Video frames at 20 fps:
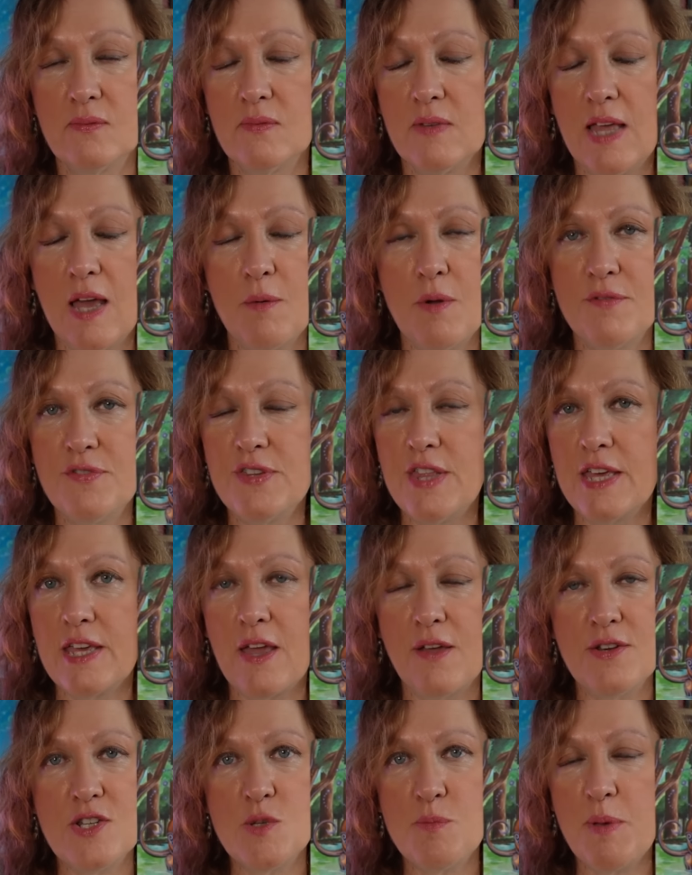however they're
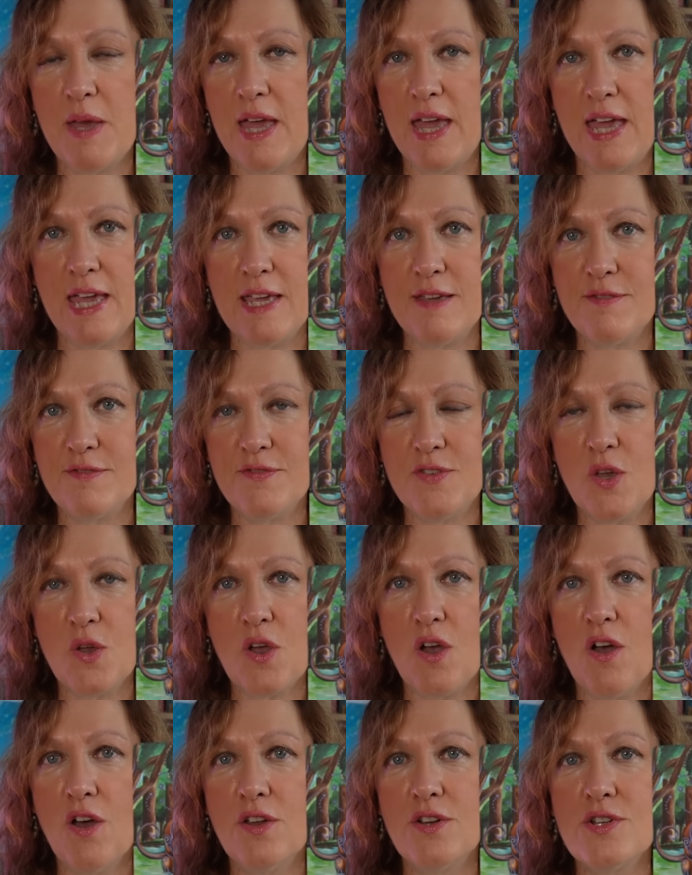going to behave. You
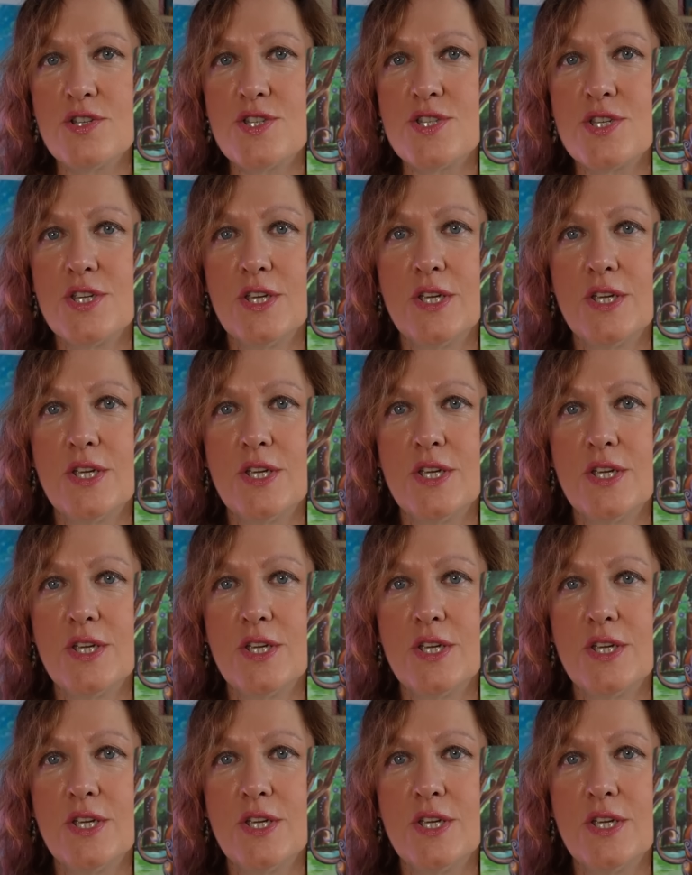can't